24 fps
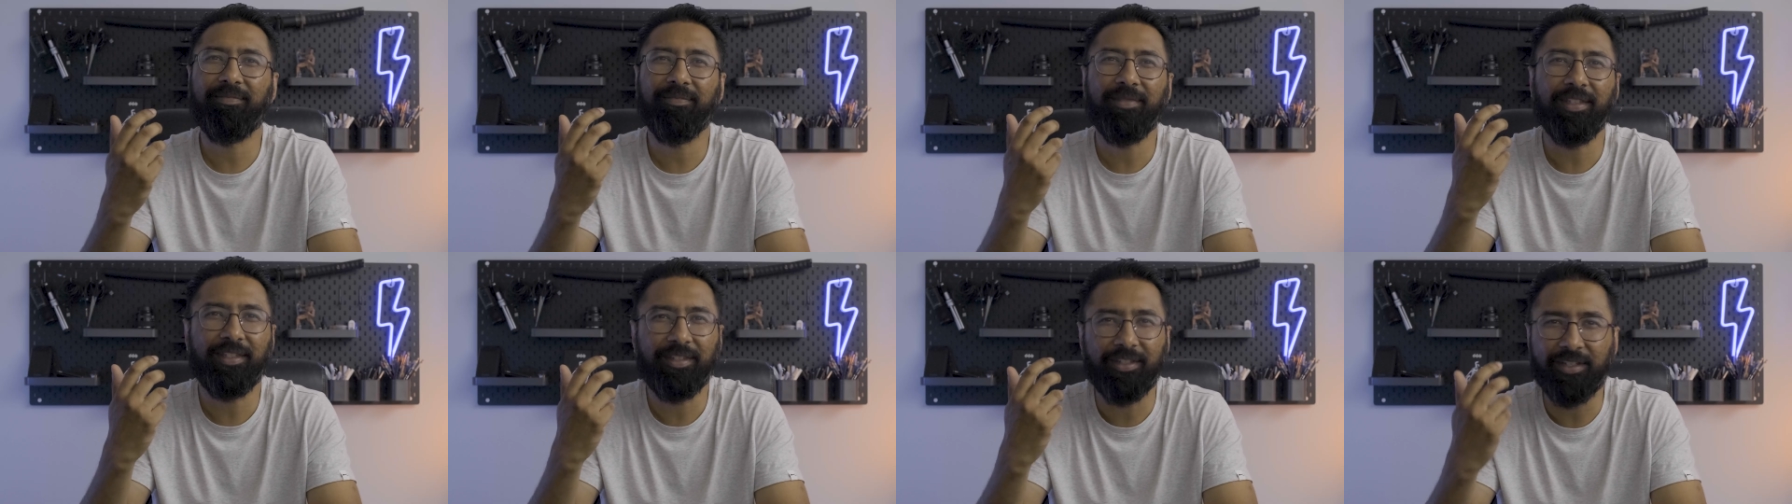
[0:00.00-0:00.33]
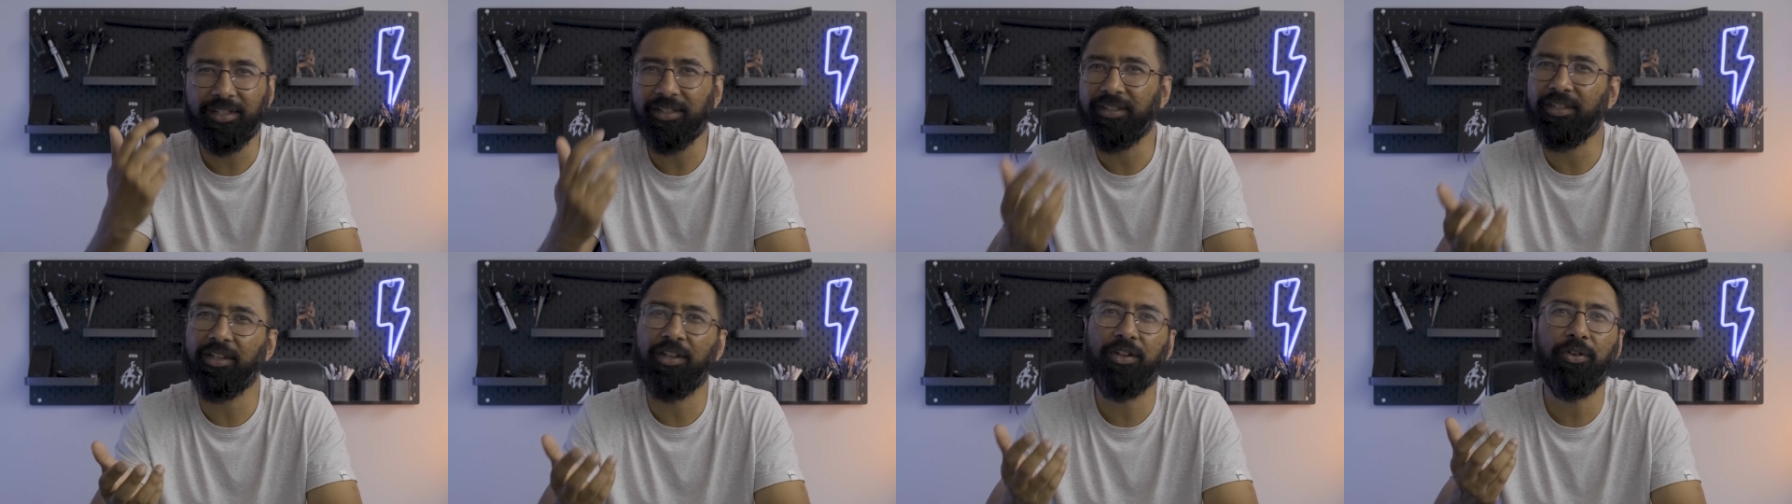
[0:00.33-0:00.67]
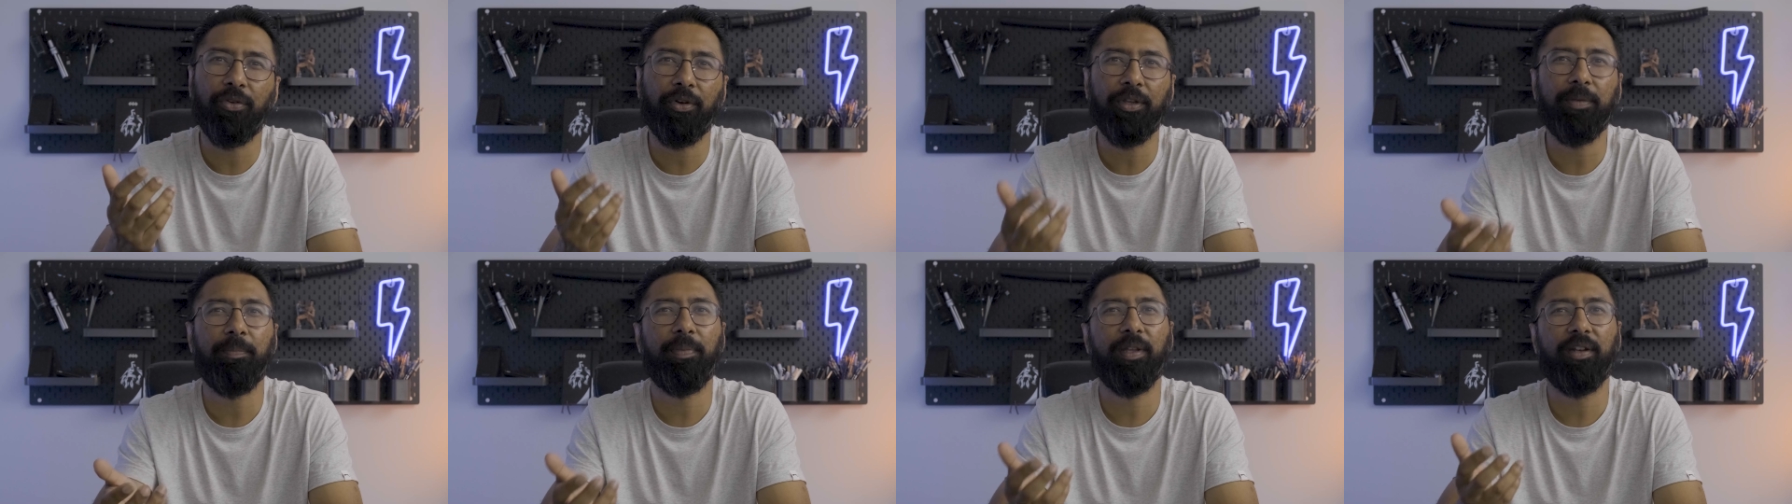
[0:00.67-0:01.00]
it's just an
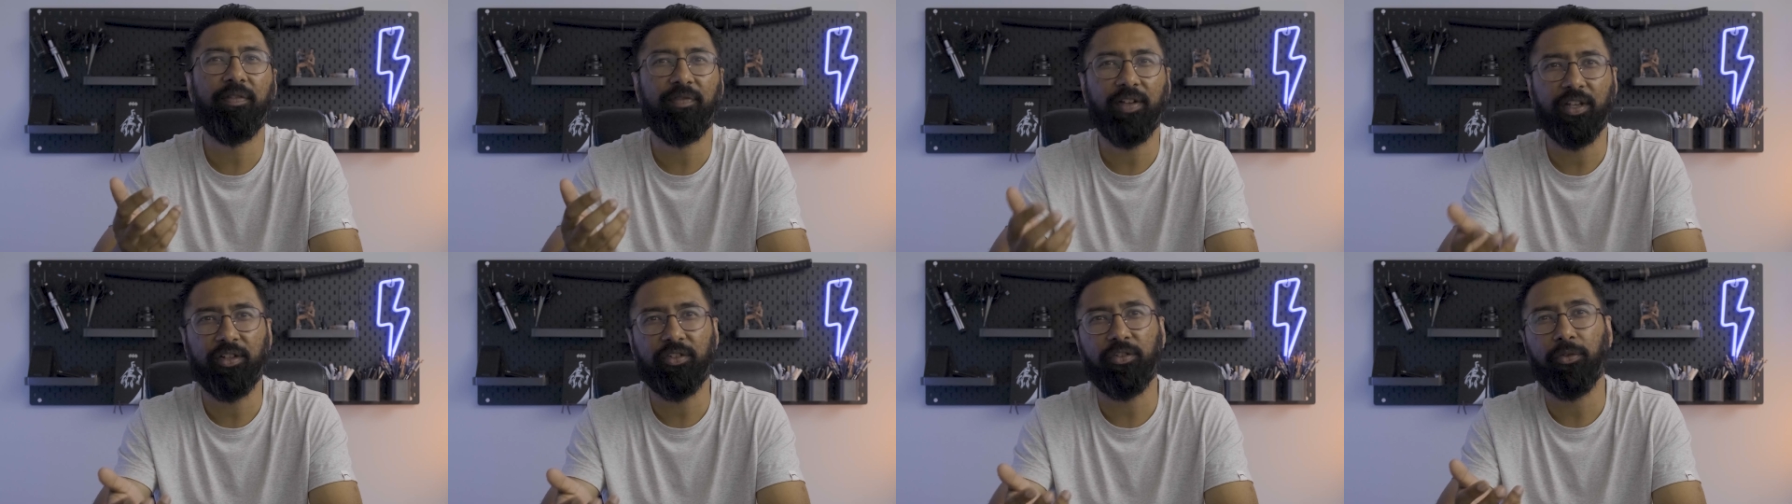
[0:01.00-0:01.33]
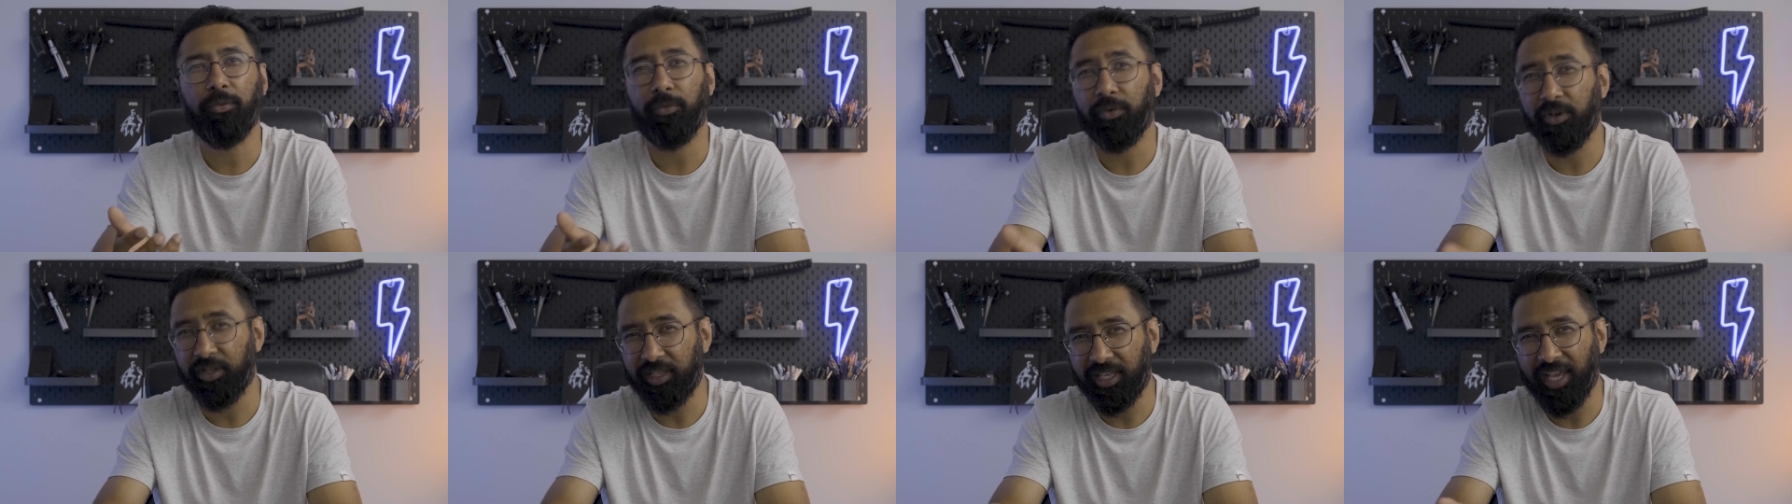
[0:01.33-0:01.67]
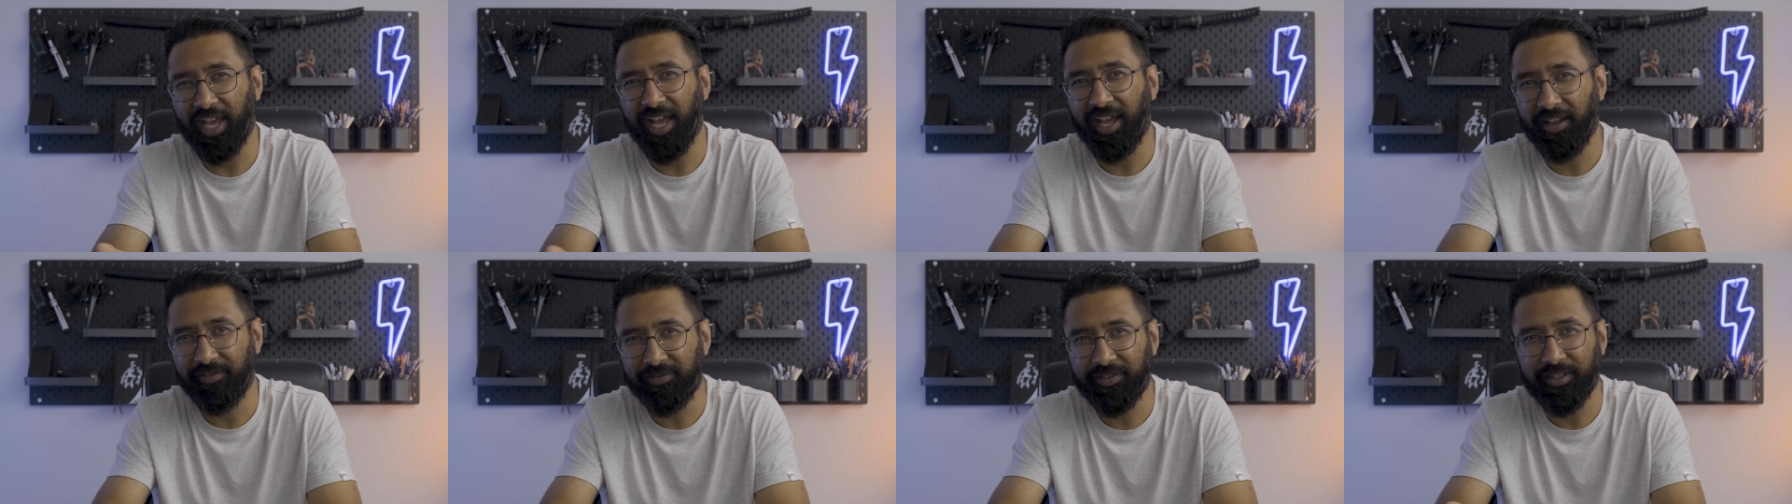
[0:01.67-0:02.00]
annoying bit of extra work you
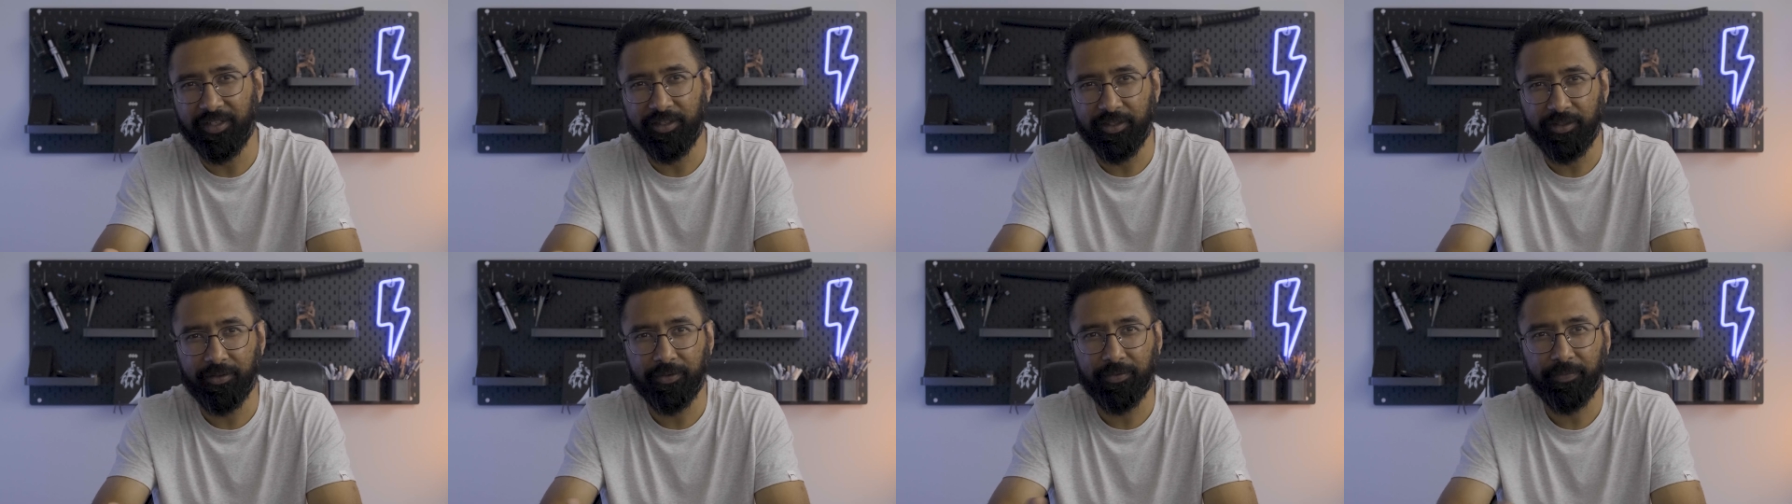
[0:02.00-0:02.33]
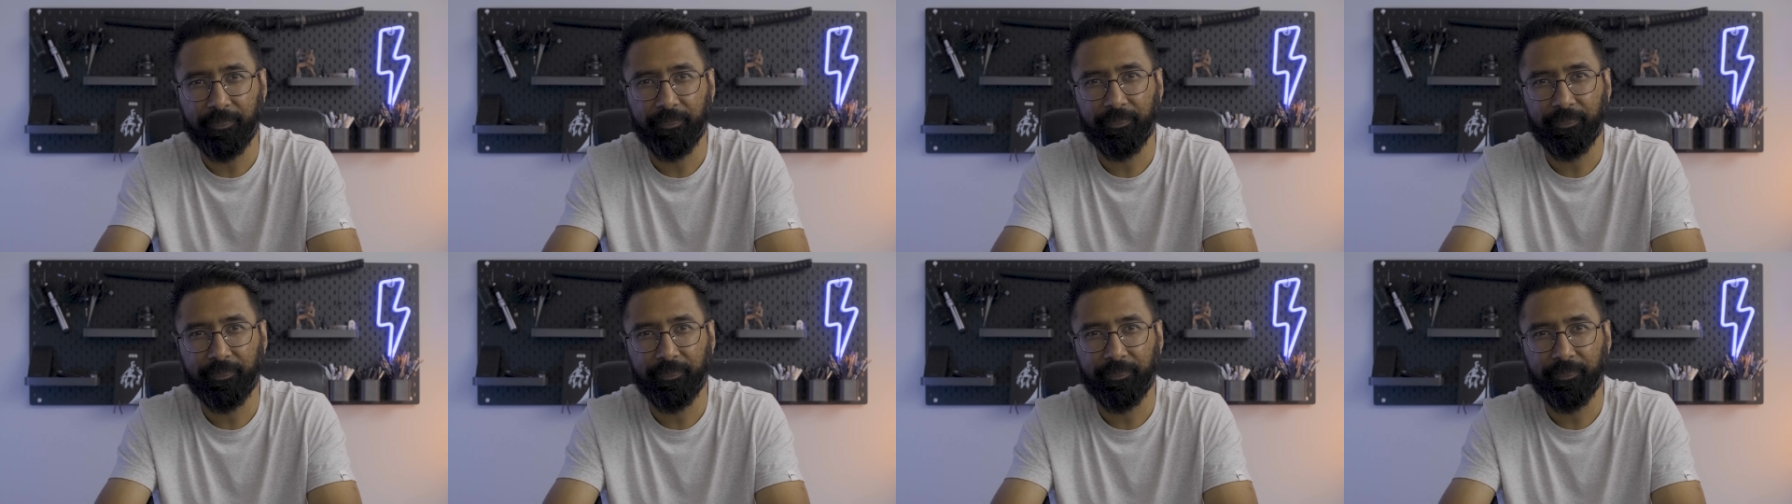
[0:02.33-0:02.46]
have to do.